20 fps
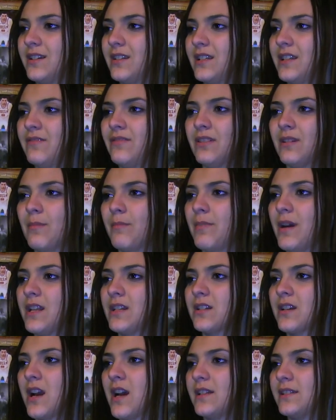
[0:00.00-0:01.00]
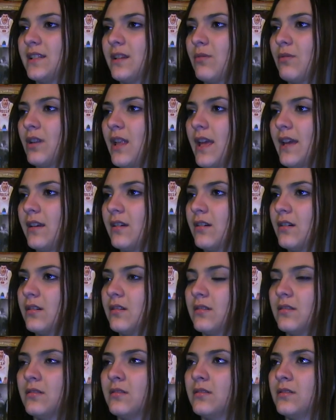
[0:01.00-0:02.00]
Even the bench guys, they were like
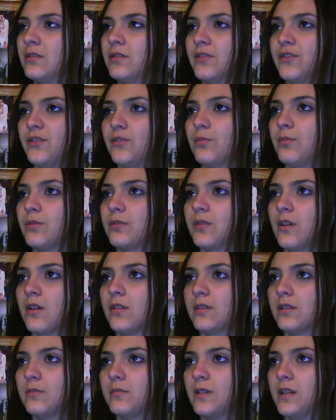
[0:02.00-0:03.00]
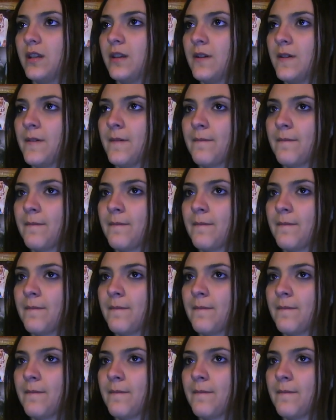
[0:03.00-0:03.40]
superstars to me.